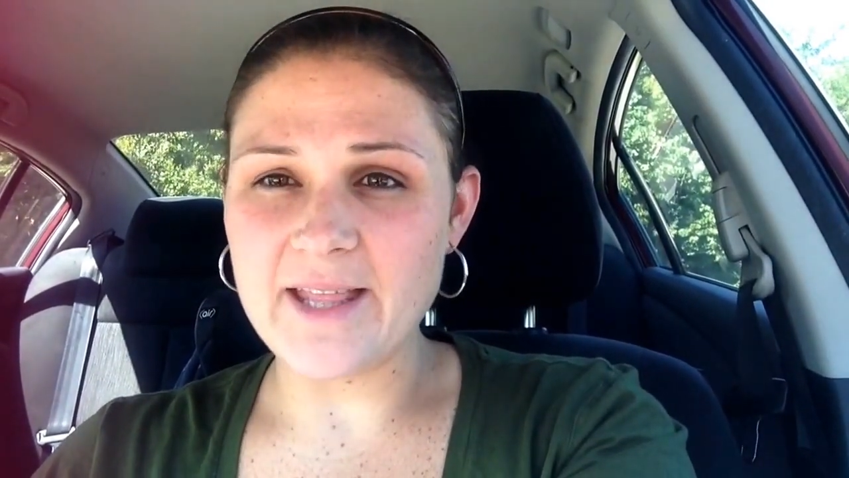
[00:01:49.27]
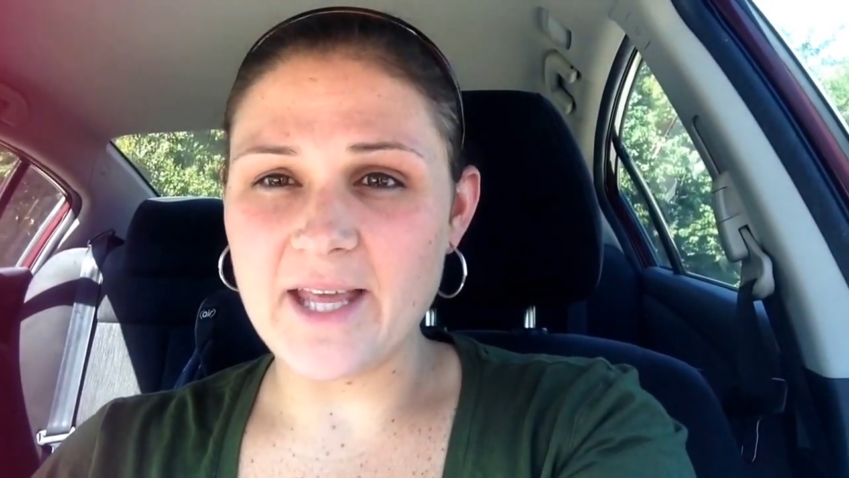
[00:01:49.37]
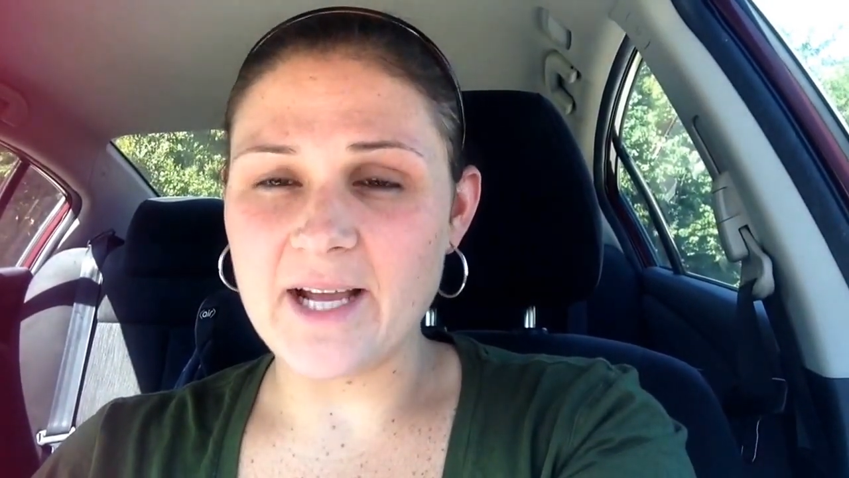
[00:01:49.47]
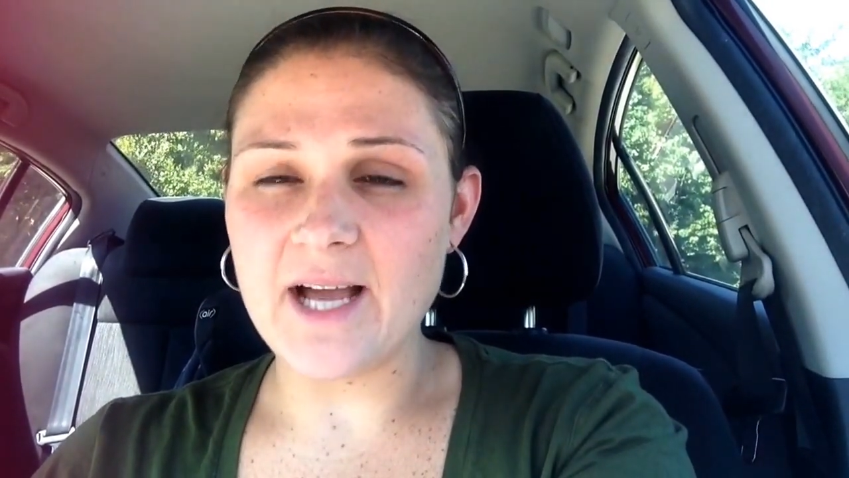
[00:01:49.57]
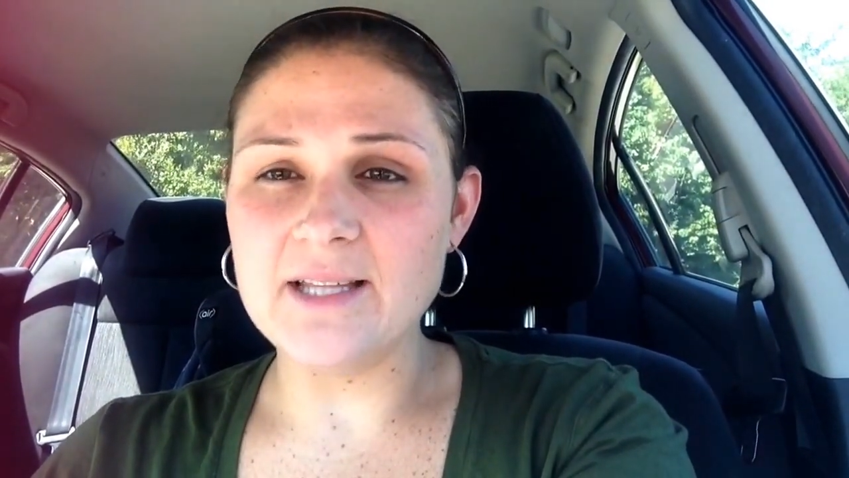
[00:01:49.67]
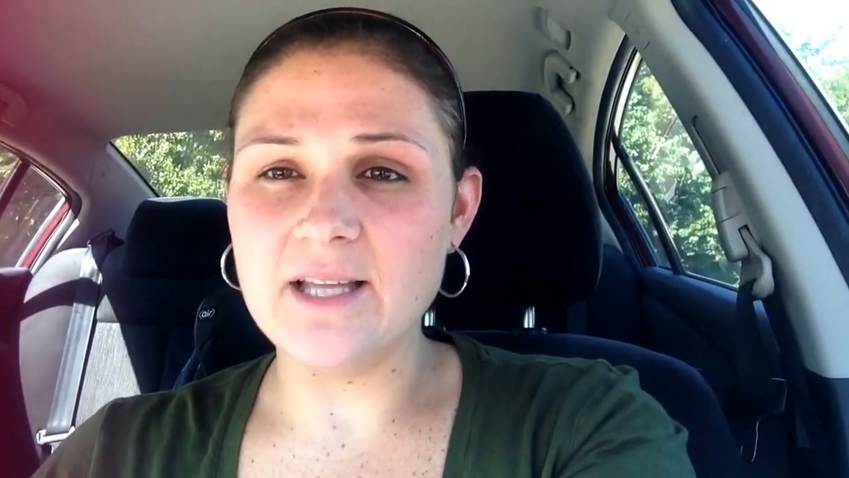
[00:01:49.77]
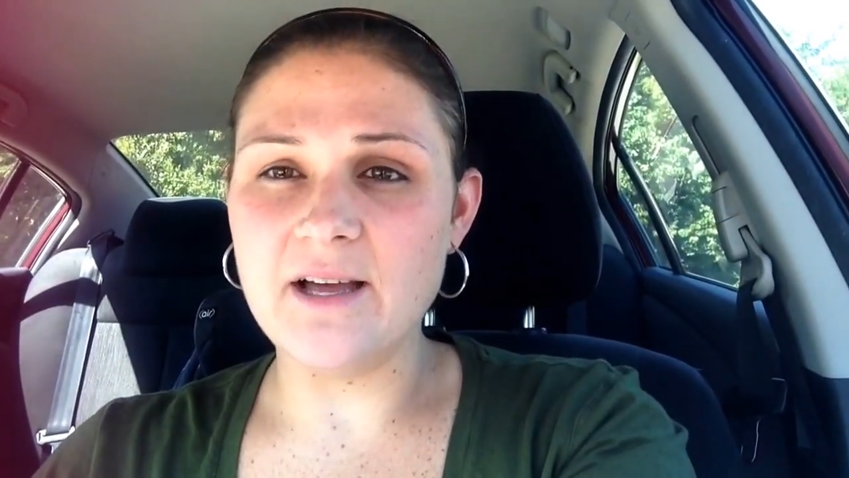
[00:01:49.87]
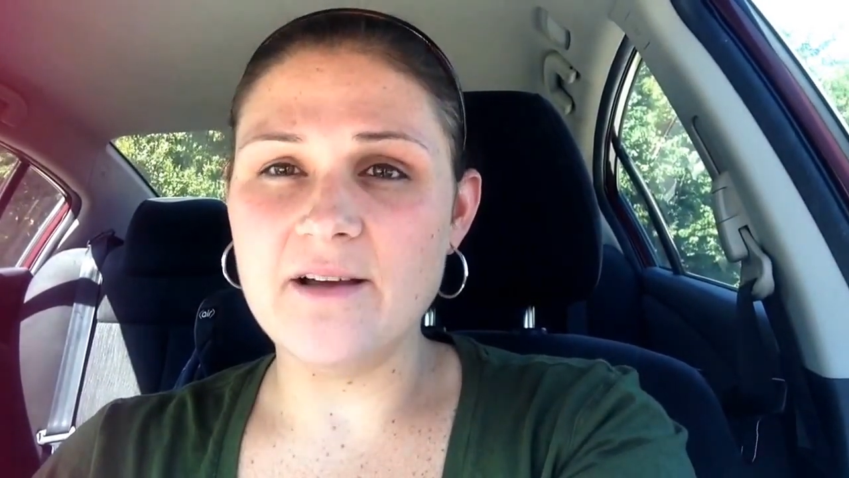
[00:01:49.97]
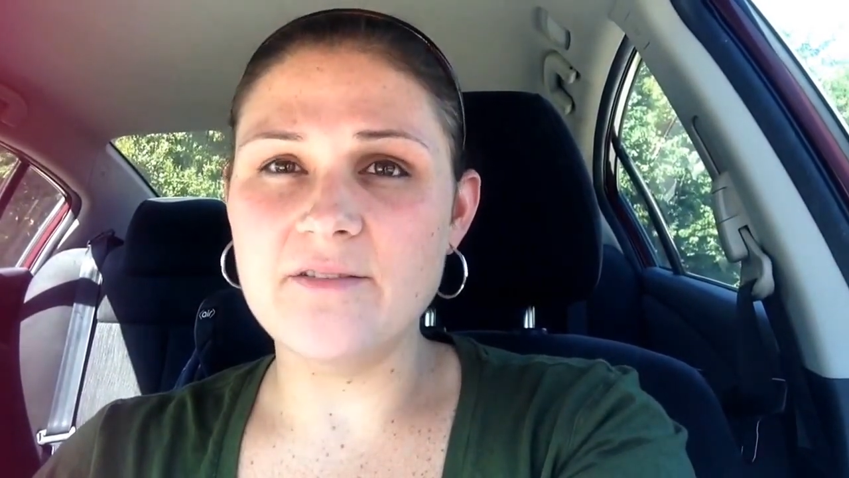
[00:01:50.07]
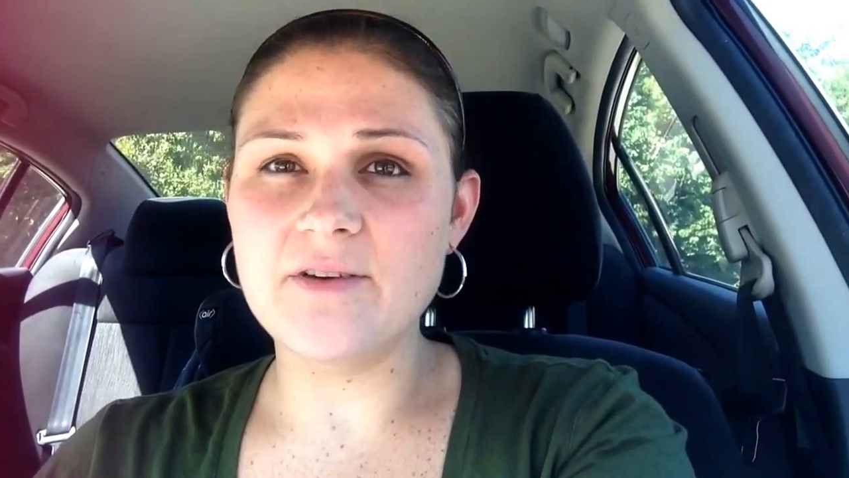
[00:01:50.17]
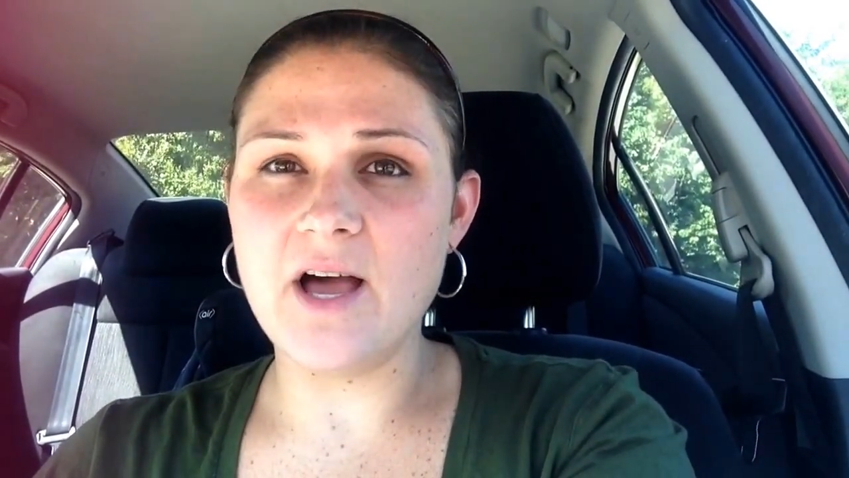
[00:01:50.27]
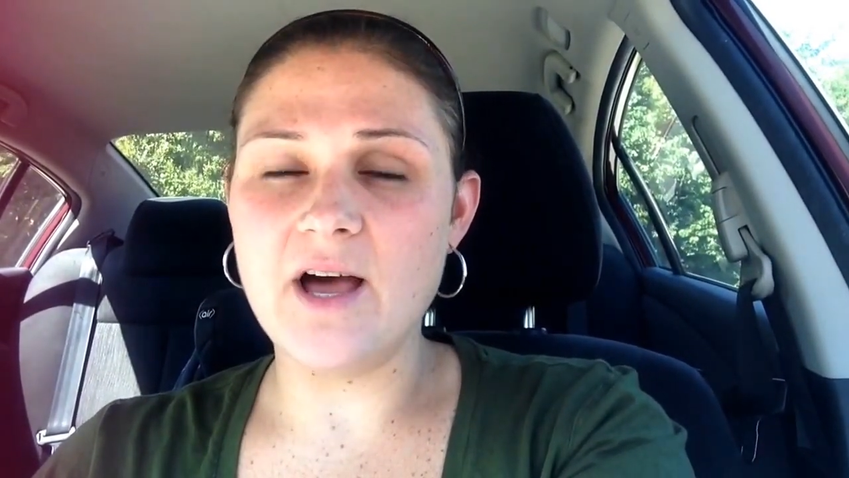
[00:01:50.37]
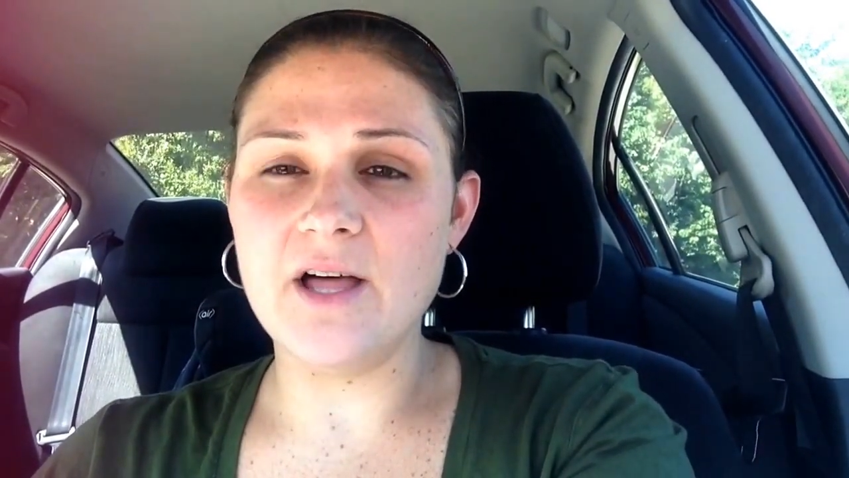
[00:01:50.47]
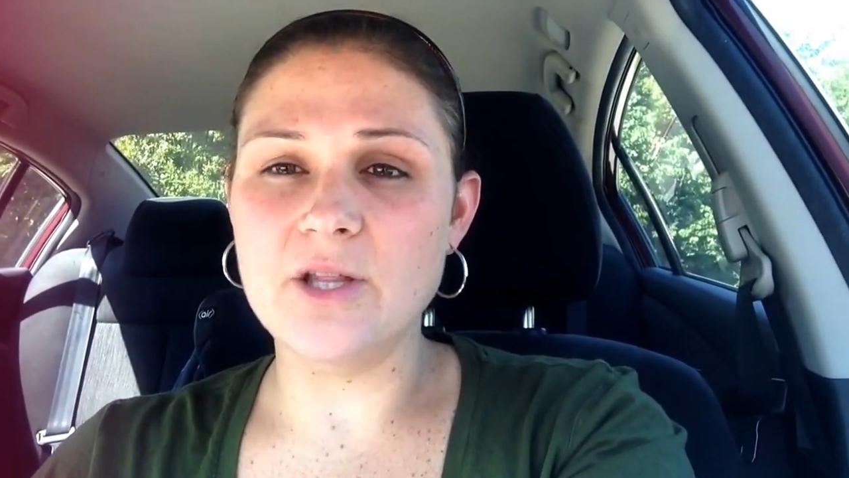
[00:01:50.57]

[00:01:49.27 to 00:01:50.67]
Like, I love a